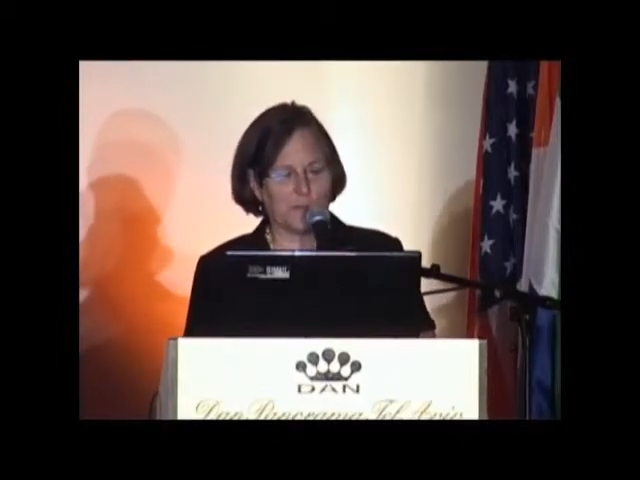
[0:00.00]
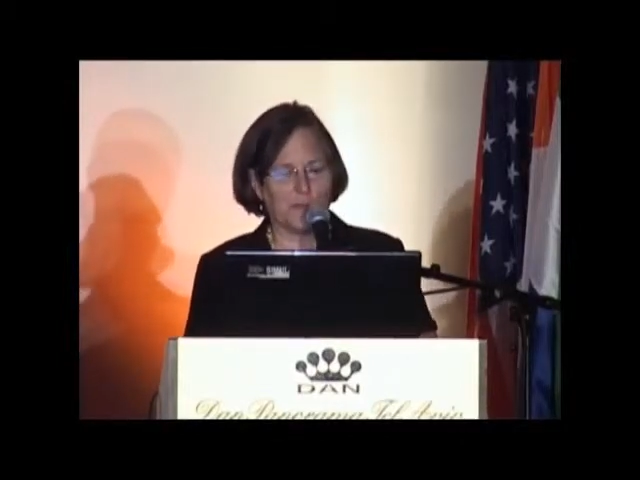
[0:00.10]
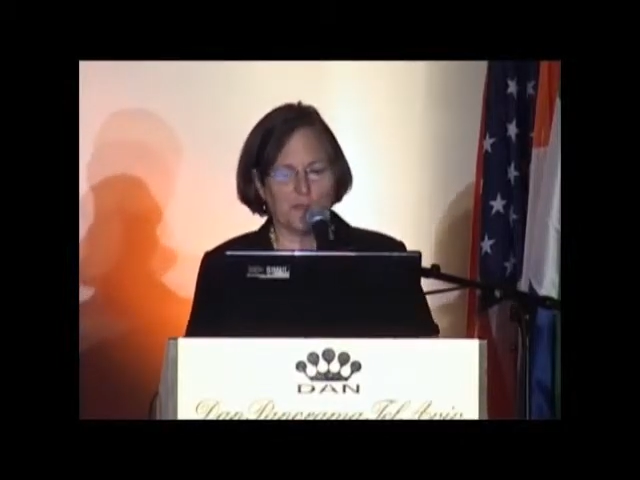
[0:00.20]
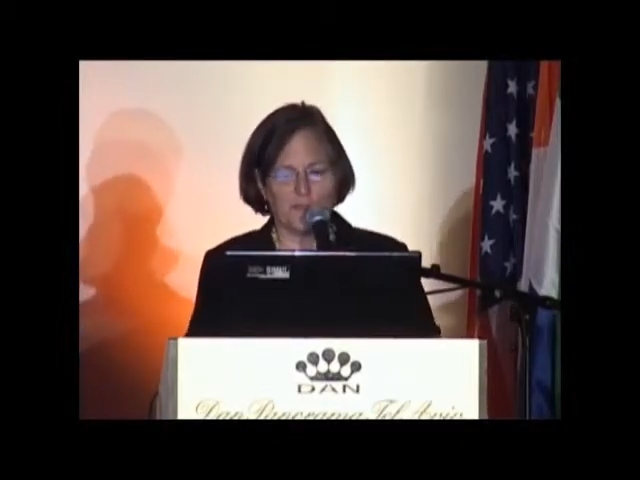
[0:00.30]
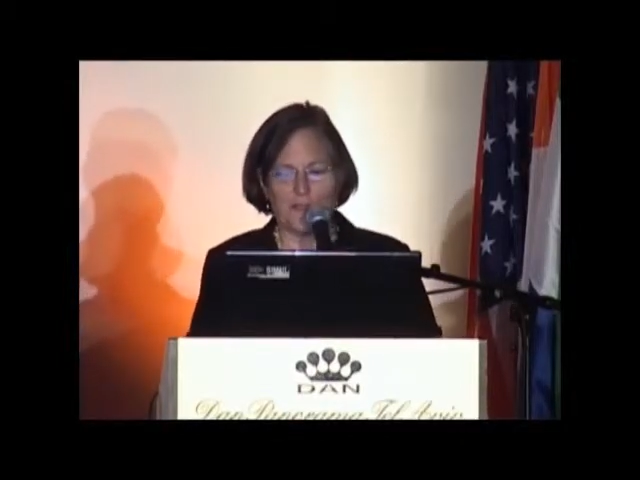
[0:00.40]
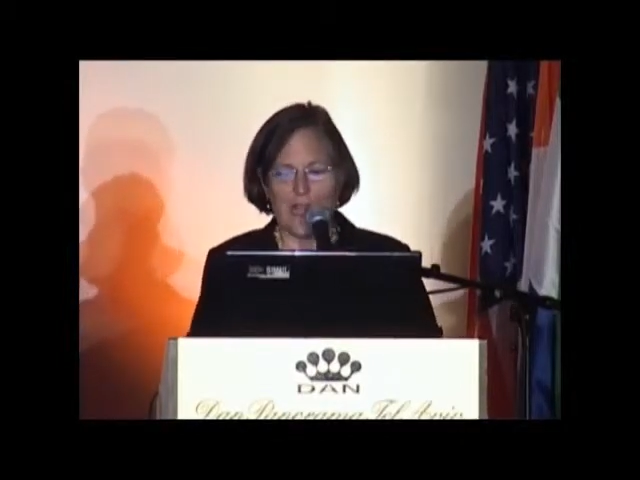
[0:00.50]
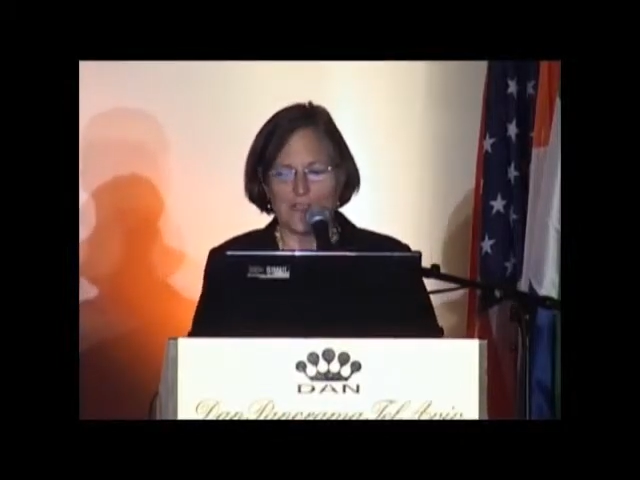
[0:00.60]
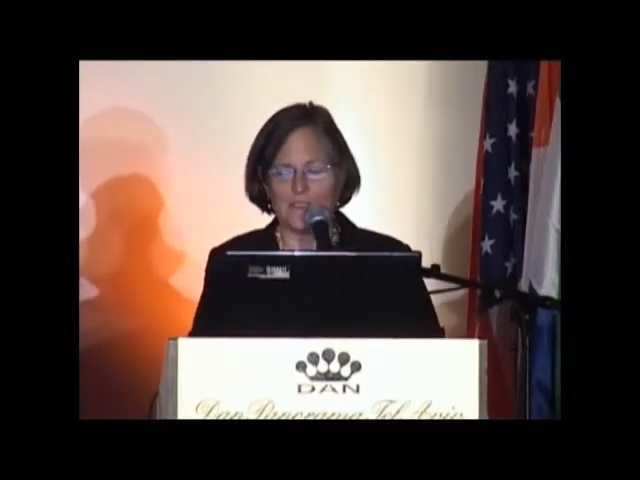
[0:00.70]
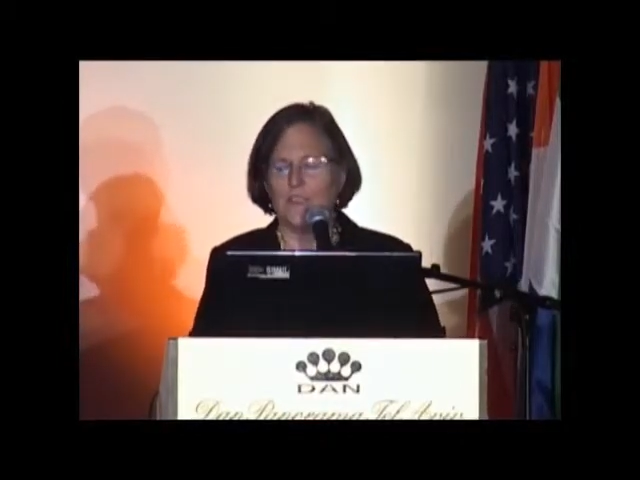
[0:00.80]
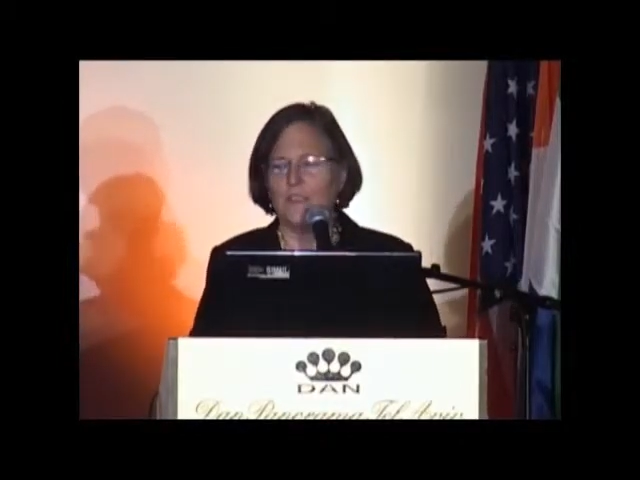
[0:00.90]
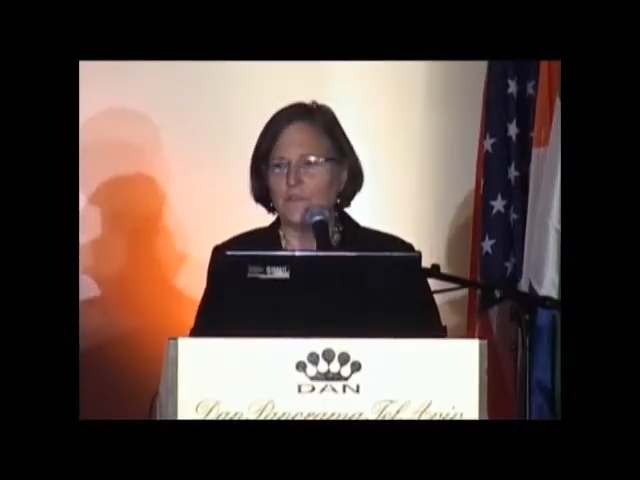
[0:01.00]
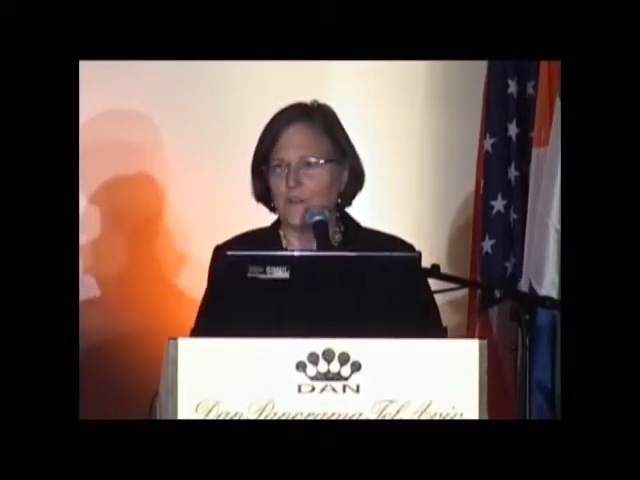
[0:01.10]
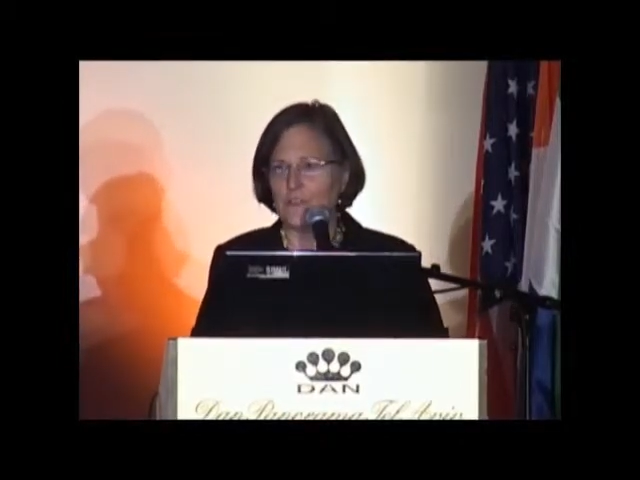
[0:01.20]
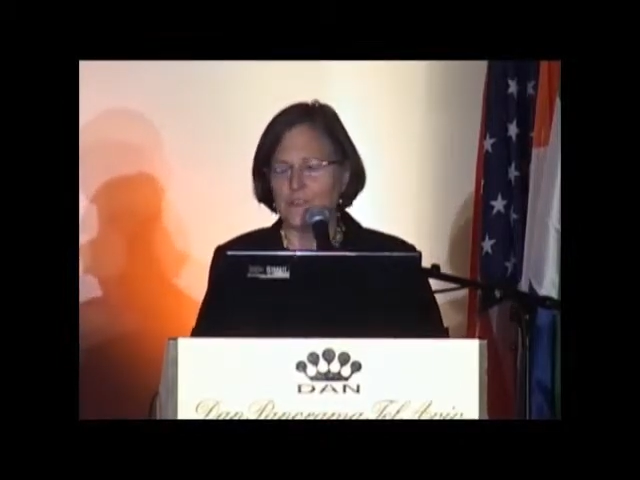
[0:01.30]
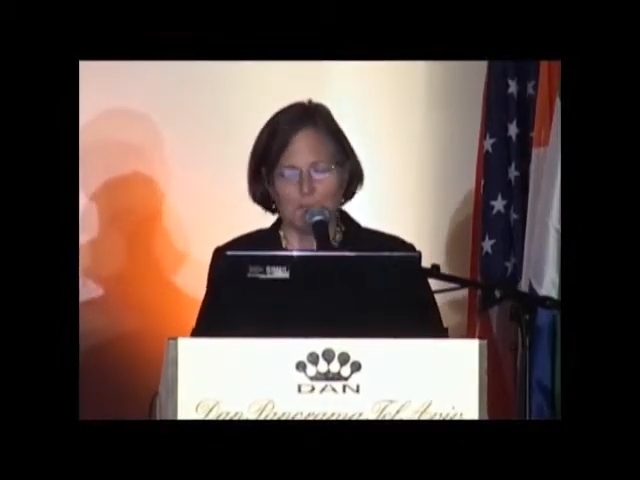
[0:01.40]
but in fact
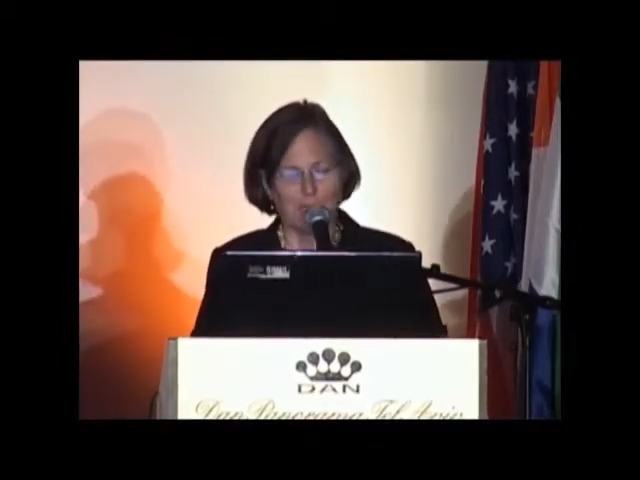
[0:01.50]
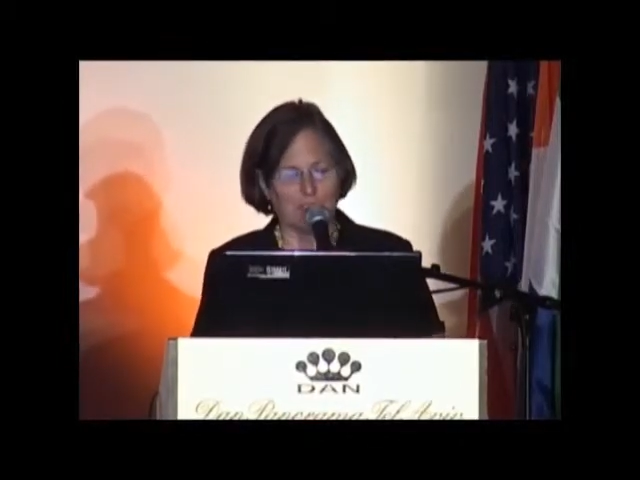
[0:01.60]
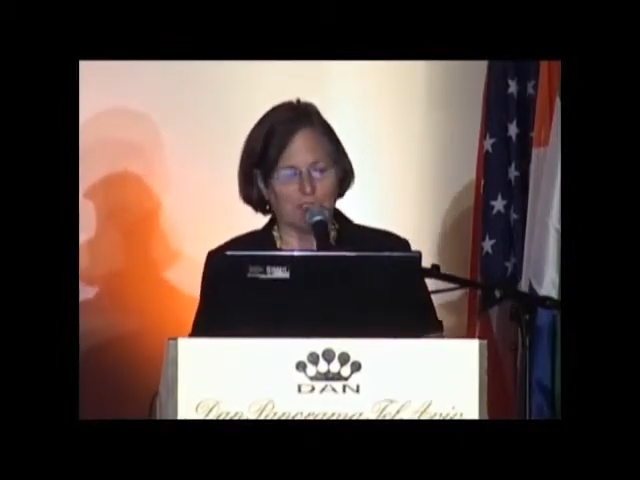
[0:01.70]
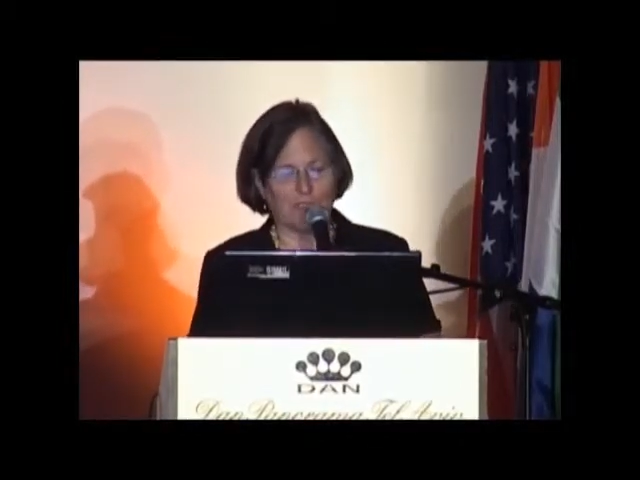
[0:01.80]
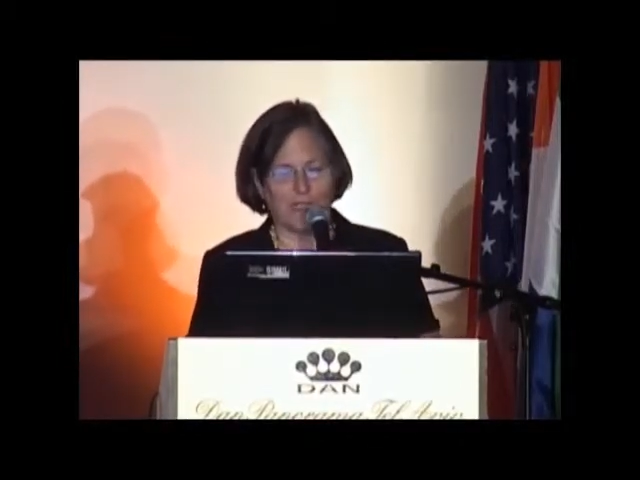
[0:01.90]
function much